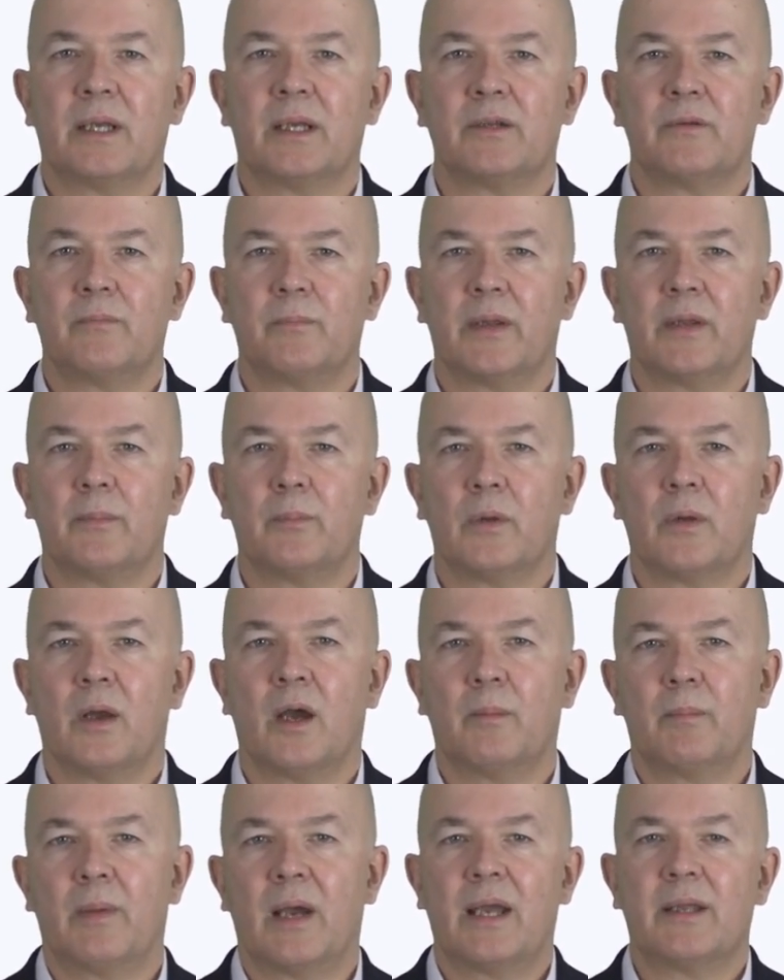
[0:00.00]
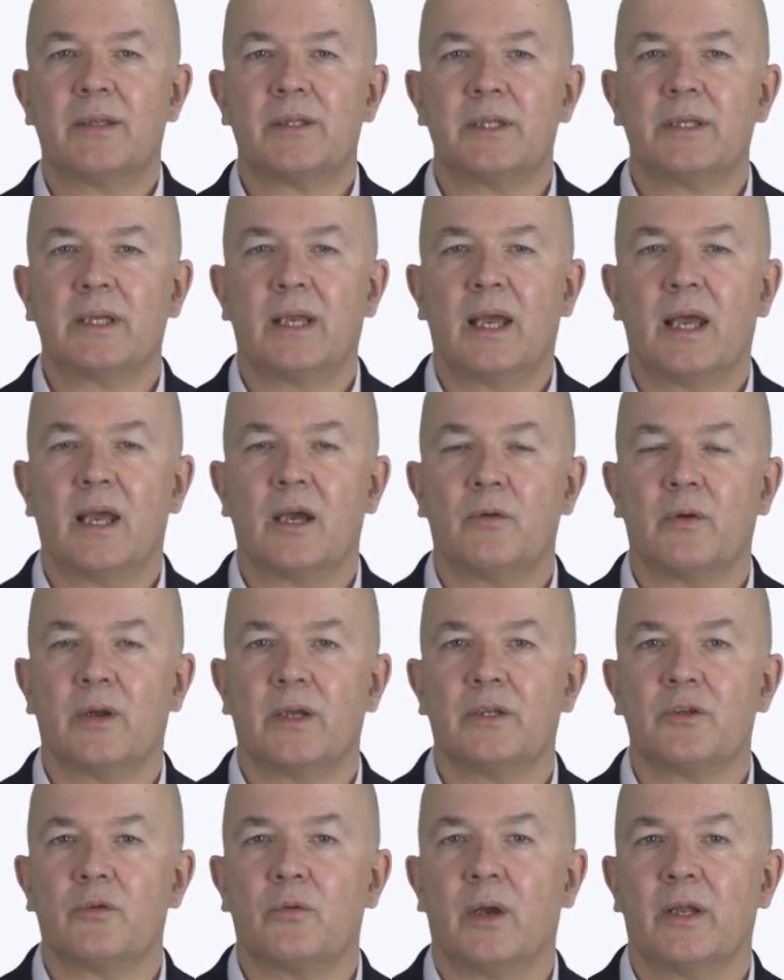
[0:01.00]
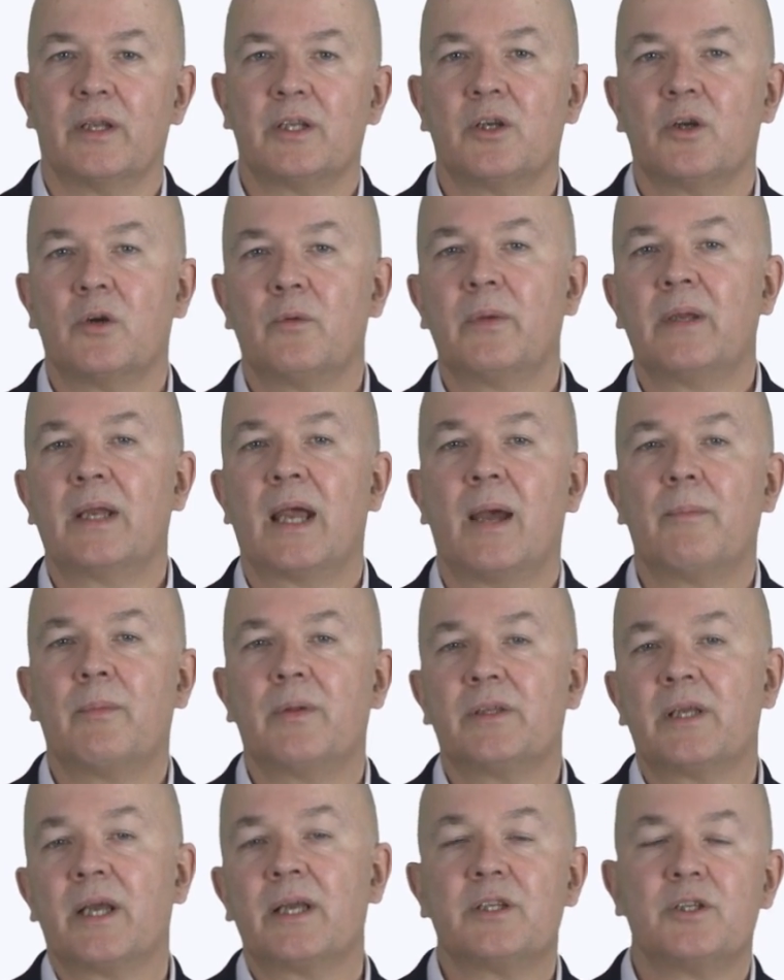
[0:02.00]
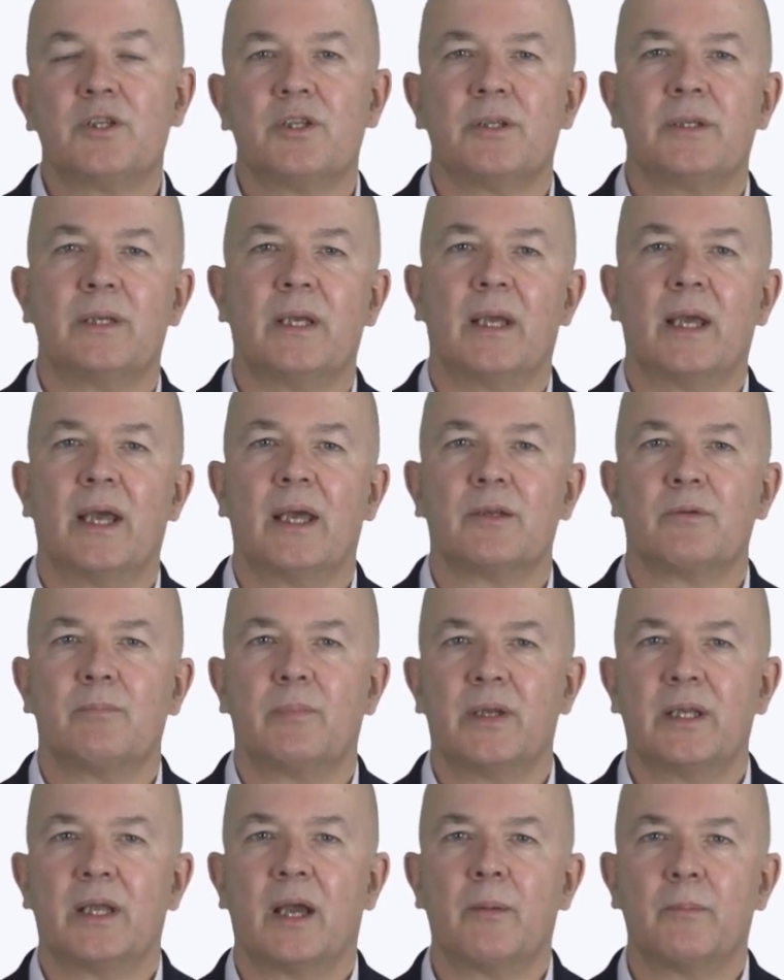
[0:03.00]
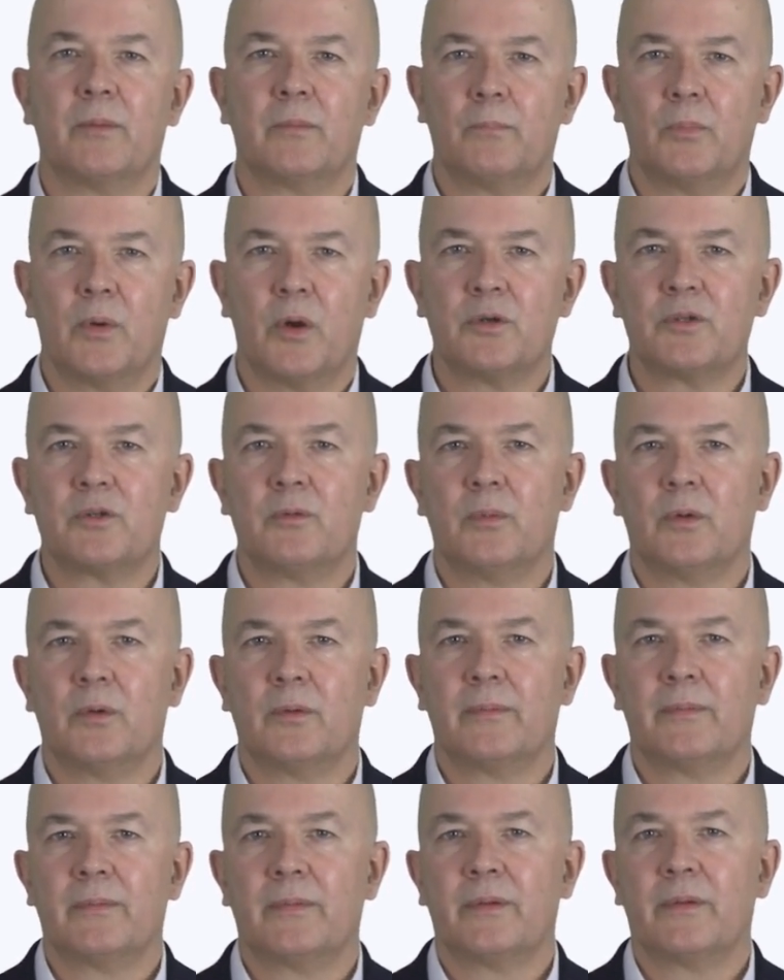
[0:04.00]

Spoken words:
as people abandon areas where human habitation has become impossible.